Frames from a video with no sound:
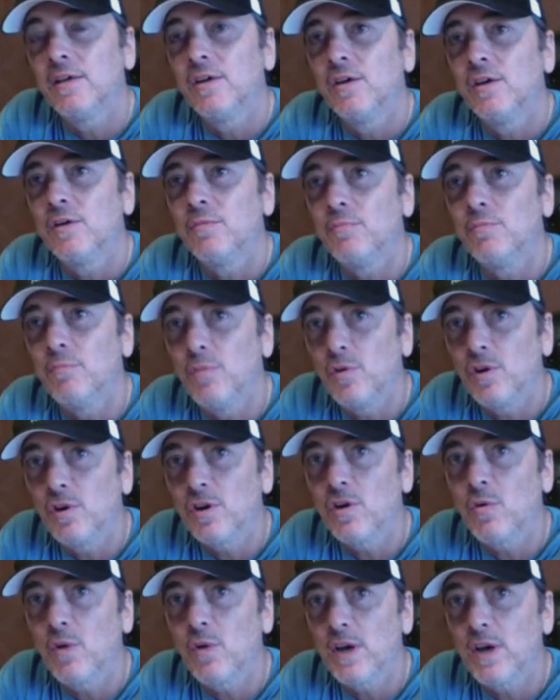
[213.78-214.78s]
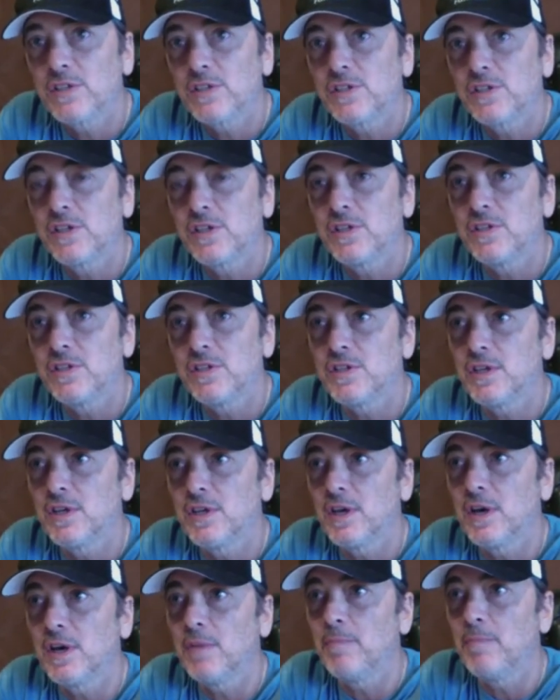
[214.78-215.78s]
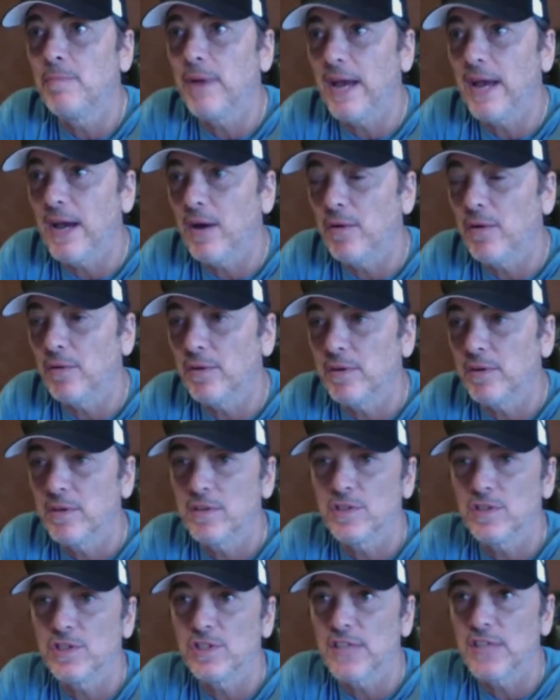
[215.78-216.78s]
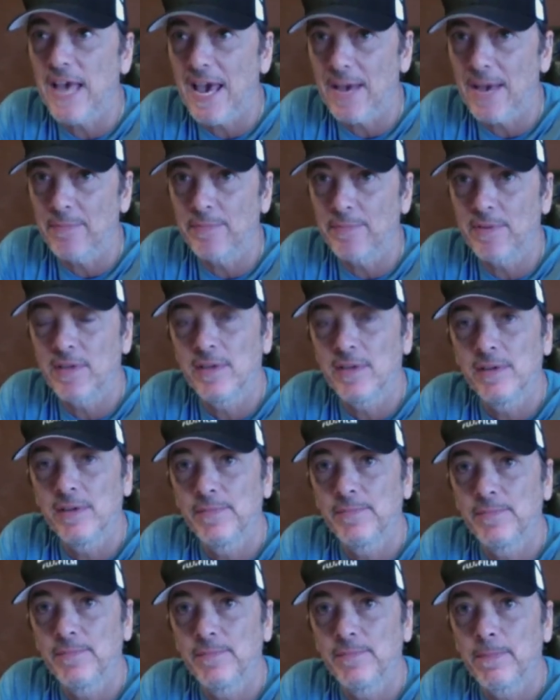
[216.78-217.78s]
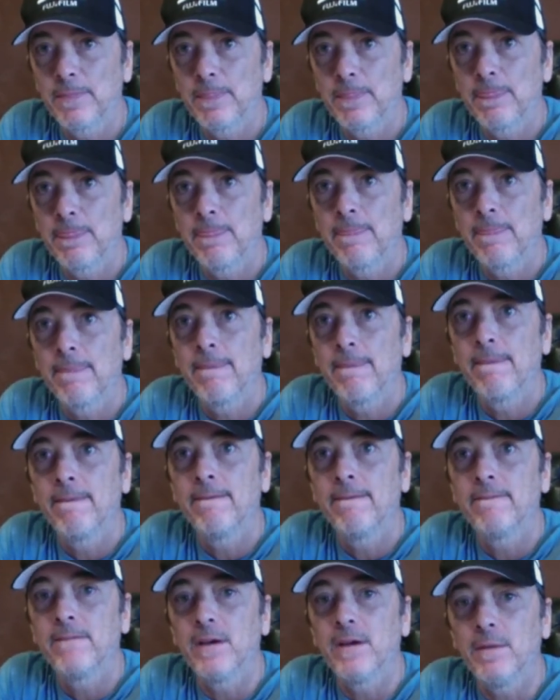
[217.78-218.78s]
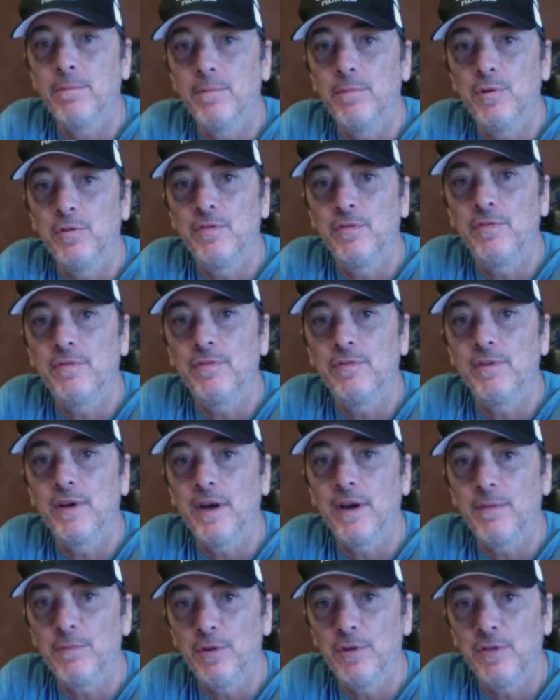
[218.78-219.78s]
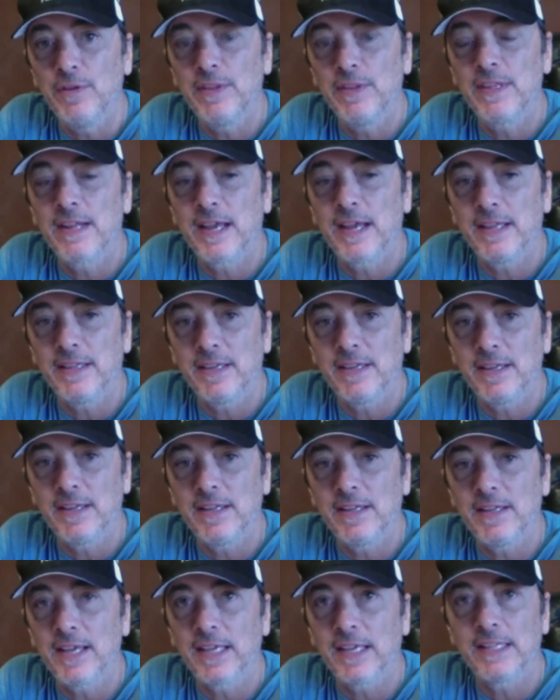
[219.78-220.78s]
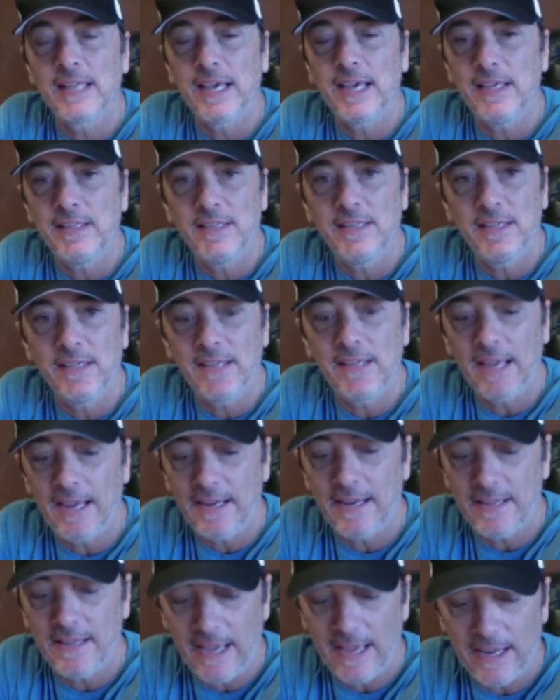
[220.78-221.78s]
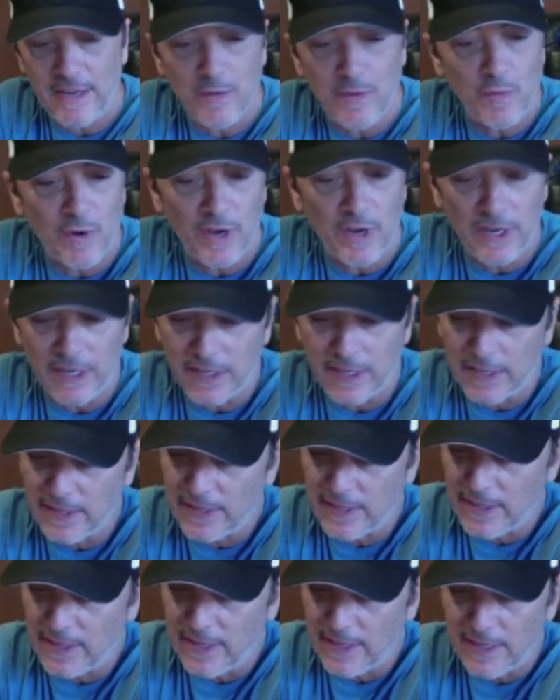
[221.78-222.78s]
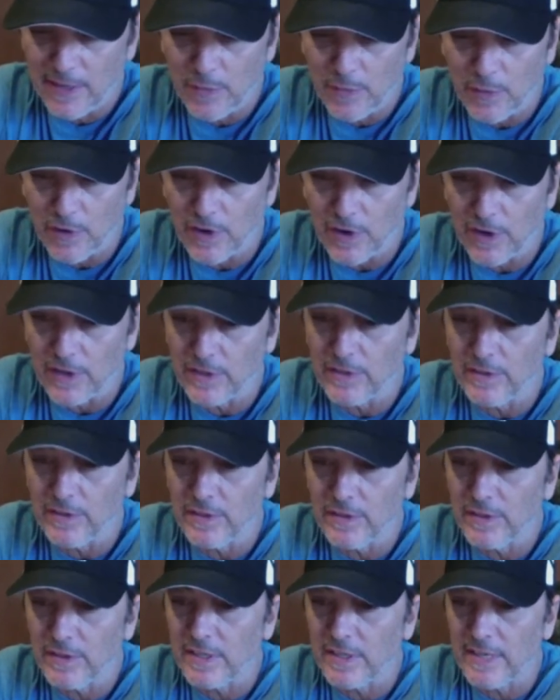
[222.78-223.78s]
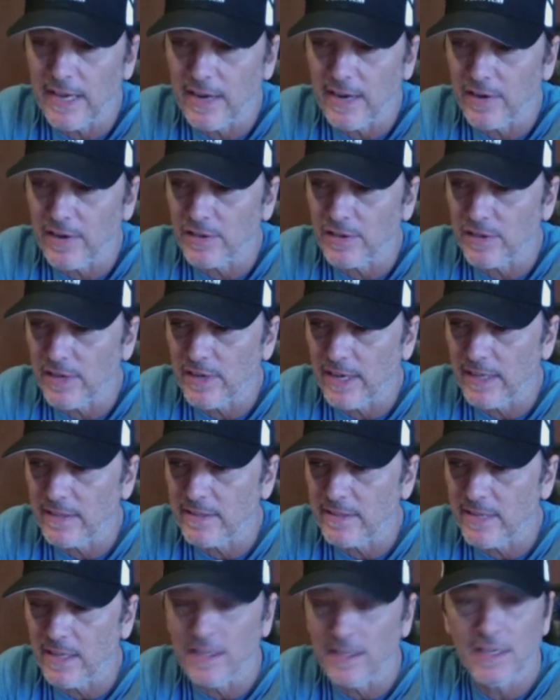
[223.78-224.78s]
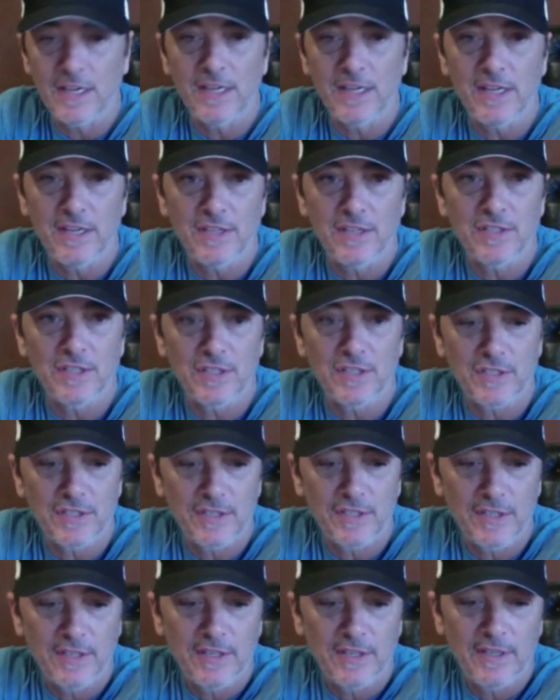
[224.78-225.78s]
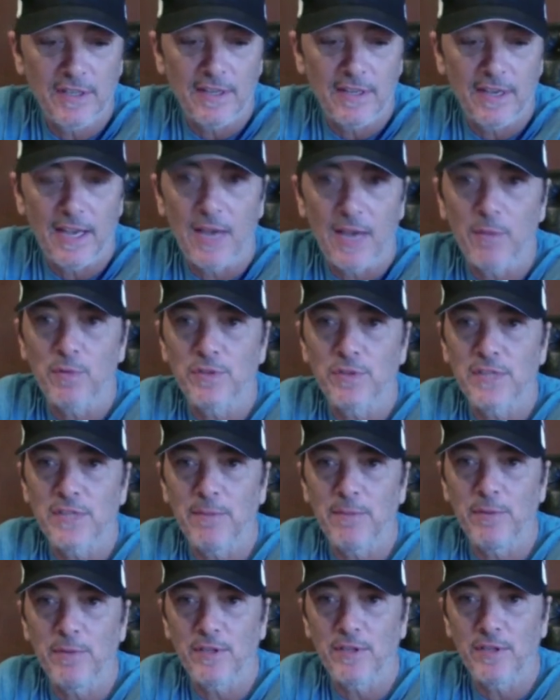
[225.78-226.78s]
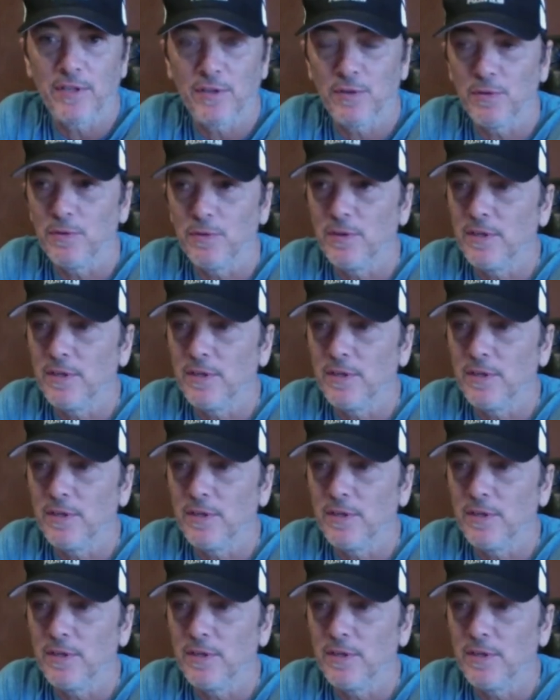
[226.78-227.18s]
more questions about Zapped. Oh, yes. A movie that I did in like 1980, 81, where the character had telekinesis and was able to,